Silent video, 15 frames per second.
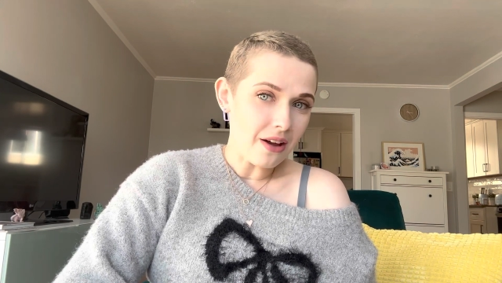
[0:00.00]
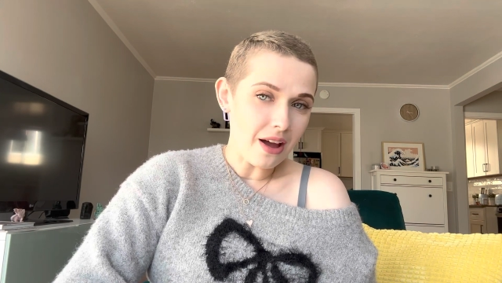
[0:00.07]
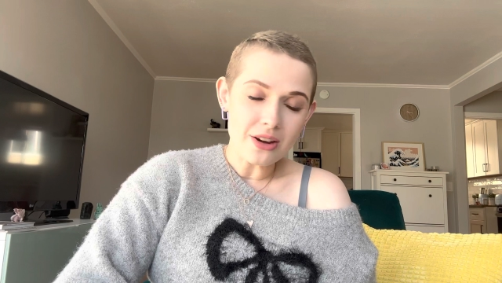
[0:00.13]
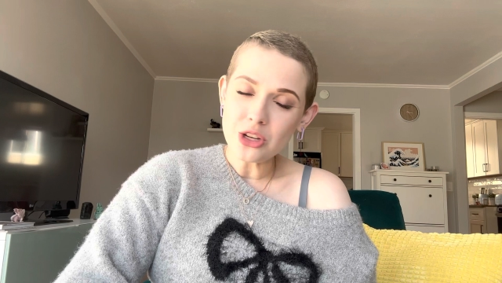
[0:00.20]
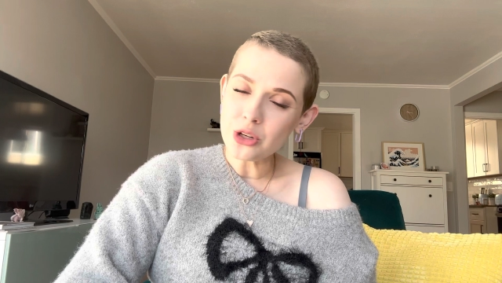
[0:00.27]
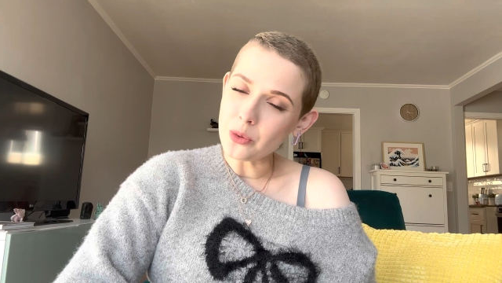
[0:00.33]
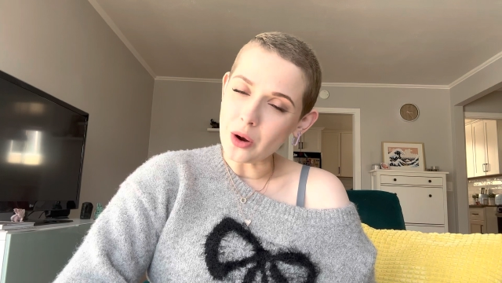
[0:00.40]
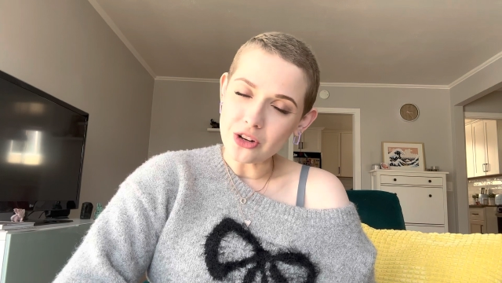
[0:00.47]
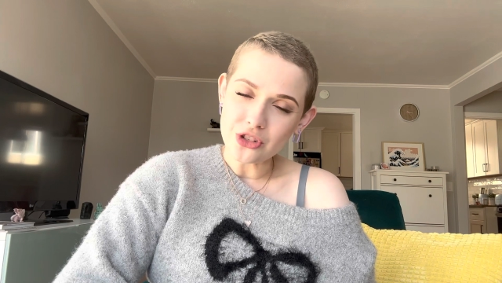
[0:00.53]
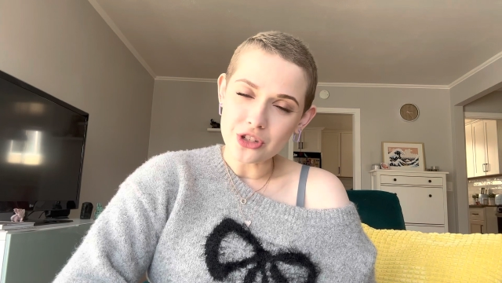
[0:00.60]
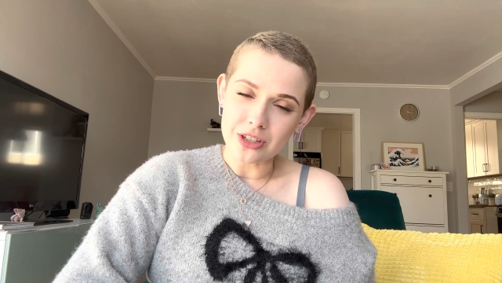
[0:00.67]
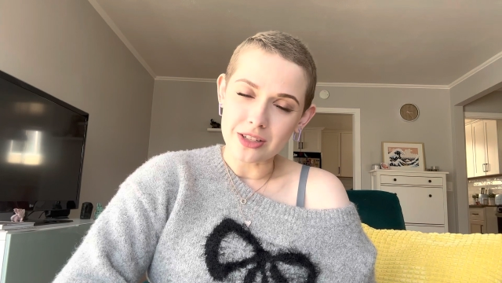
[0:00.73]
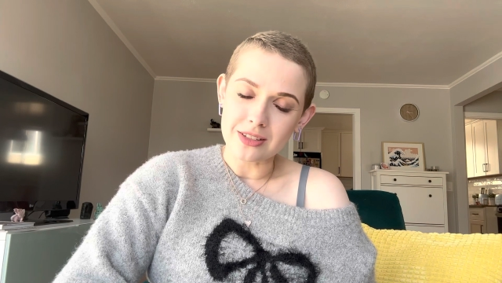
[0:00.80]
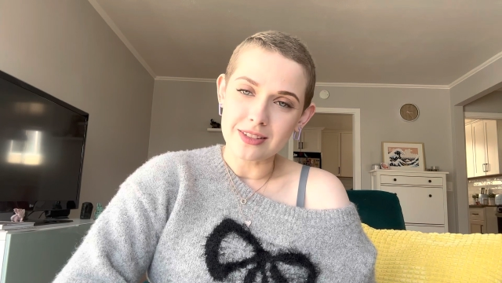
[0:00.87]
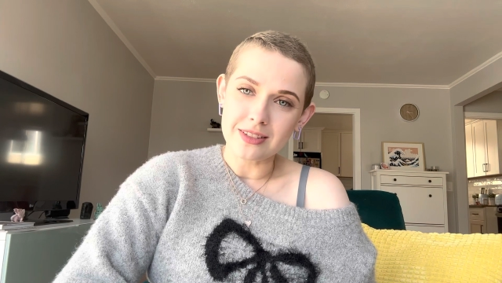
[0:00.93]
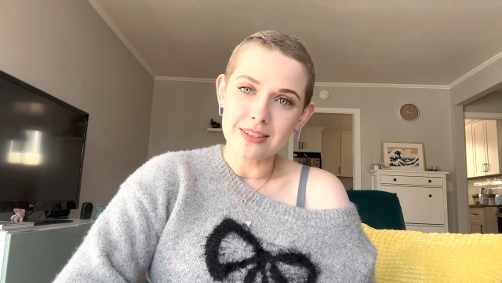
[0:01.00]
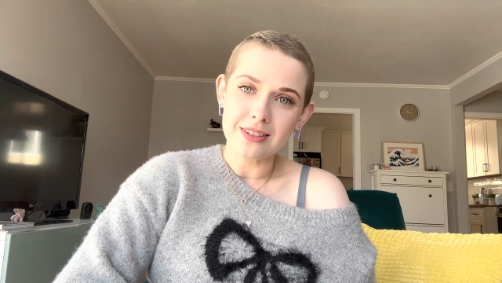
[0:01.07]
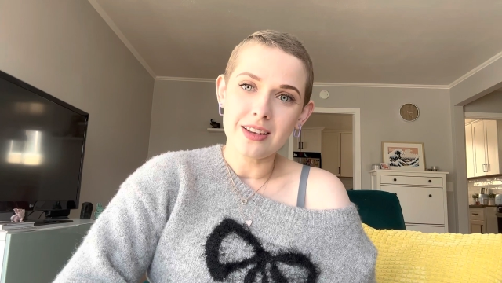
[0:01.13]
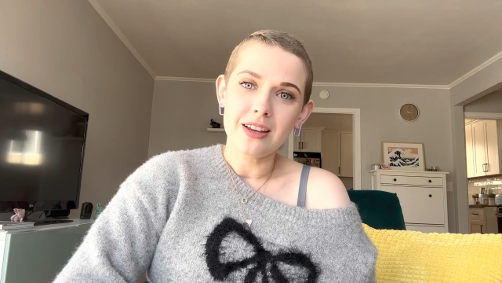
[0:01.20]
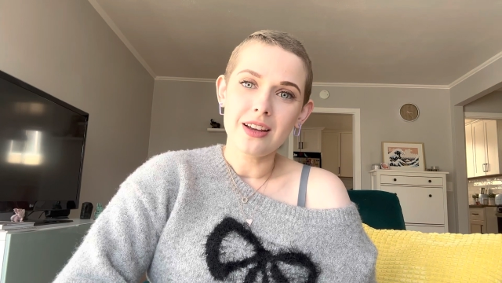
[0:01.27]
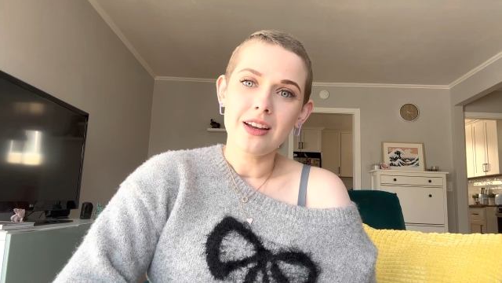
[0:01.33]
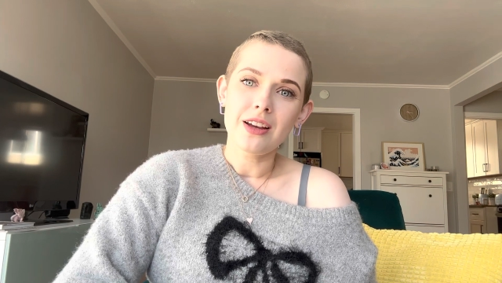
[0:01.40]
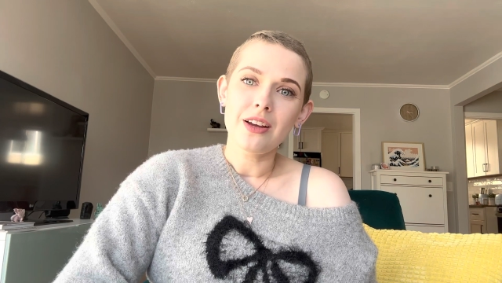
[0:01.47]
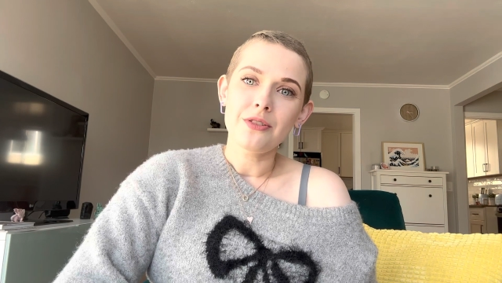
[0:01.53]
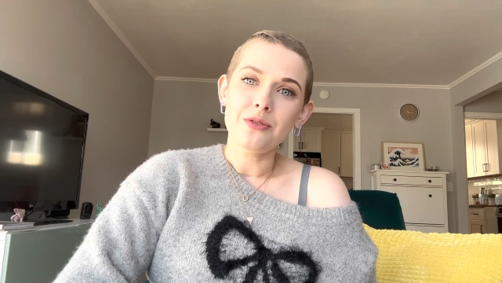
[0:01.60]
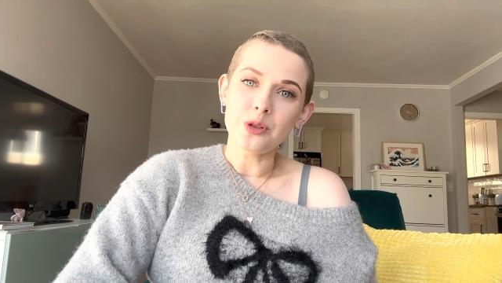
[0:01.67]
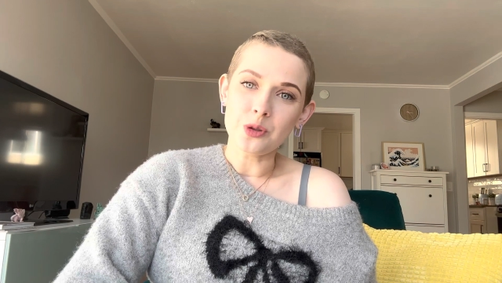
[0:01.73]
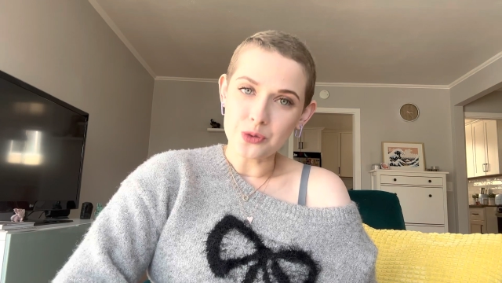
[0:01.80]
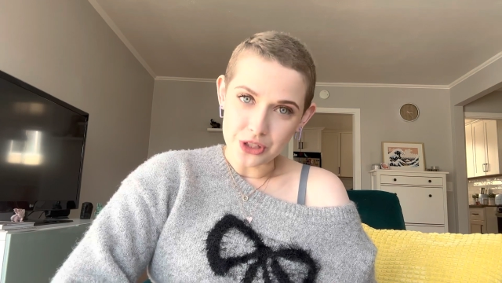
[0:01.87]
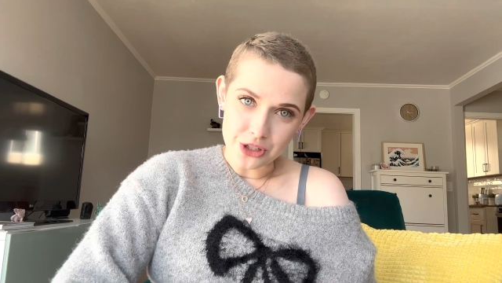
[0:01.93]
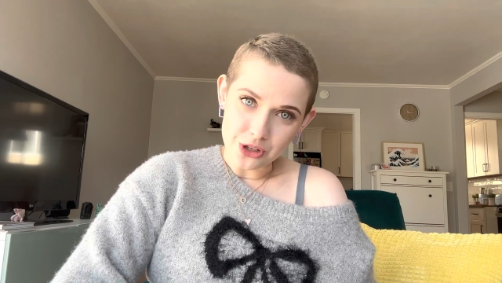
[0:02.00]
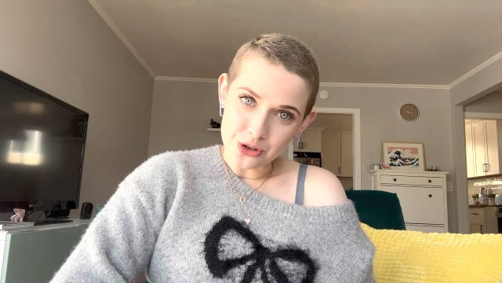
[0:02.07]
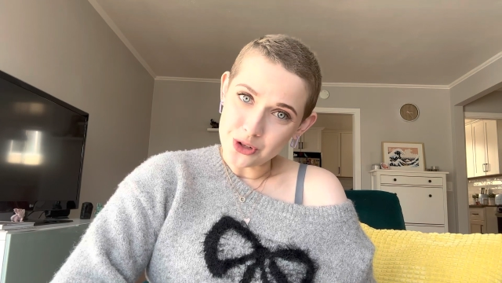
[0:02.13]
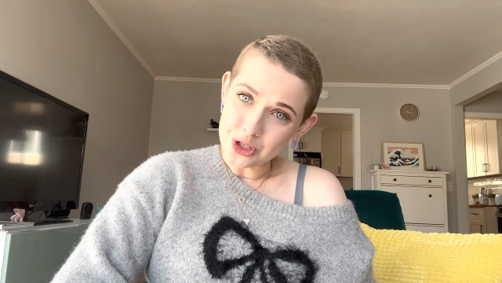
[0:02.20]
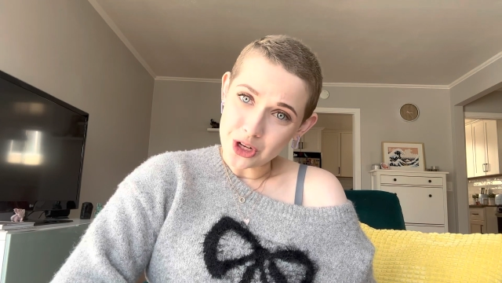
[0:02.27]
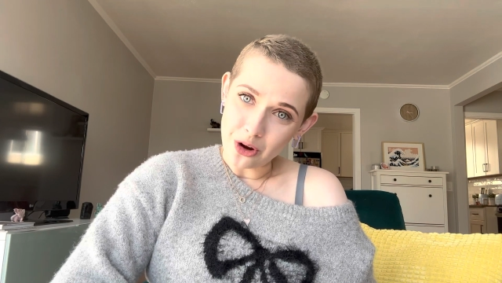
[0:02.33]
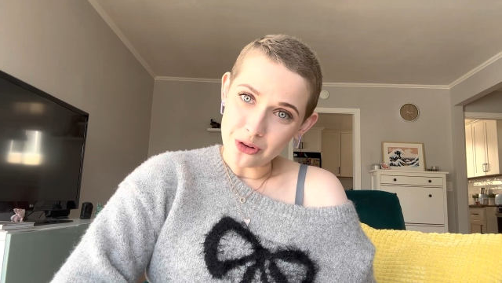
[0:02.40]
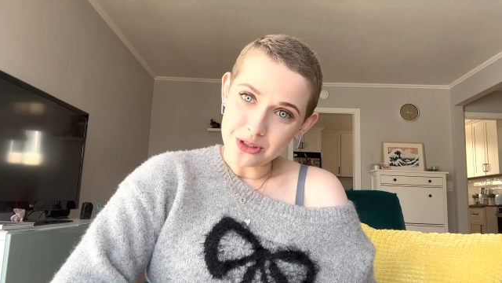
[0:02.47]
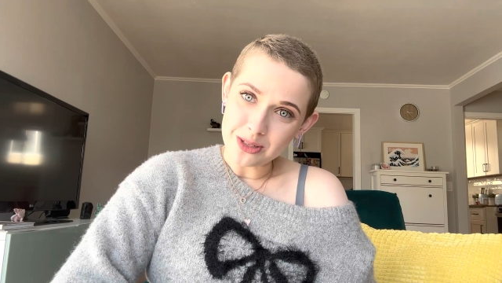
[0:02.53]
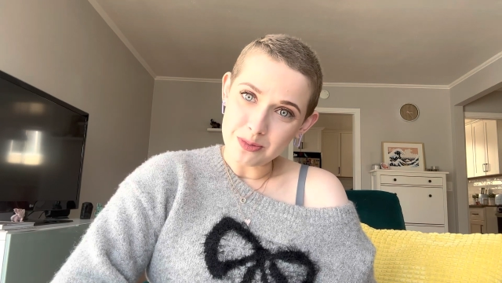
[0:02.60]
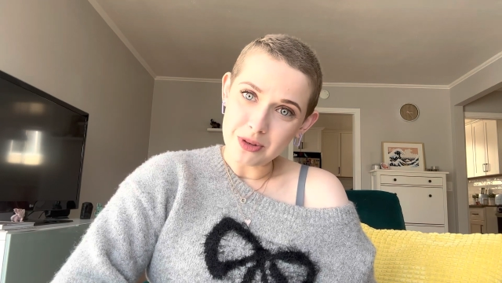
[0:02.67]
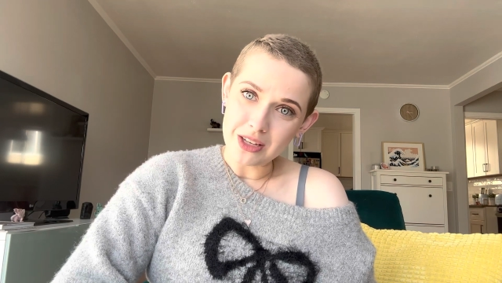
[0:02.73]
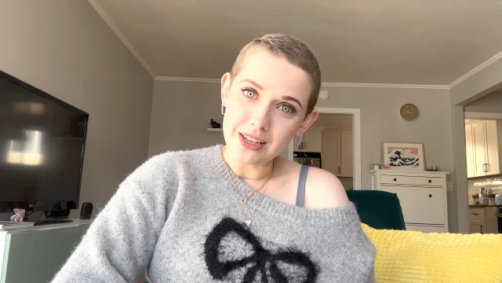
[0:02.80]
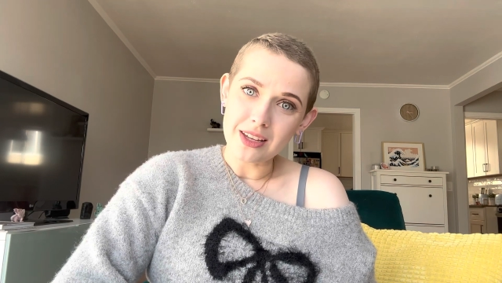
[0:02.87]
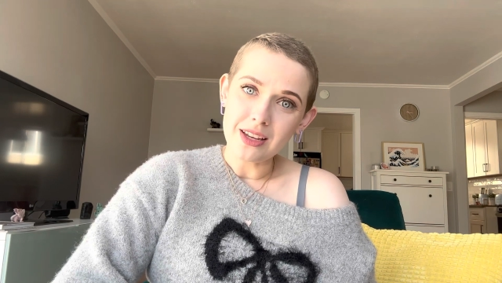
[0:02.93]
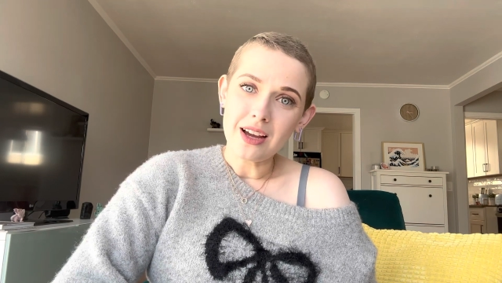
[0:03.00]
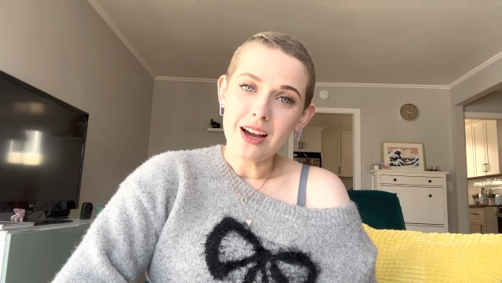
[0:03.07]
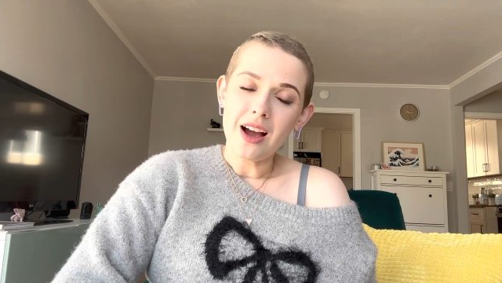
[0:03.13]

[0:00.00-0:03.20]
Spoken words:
any questions, feel free to reach out to me.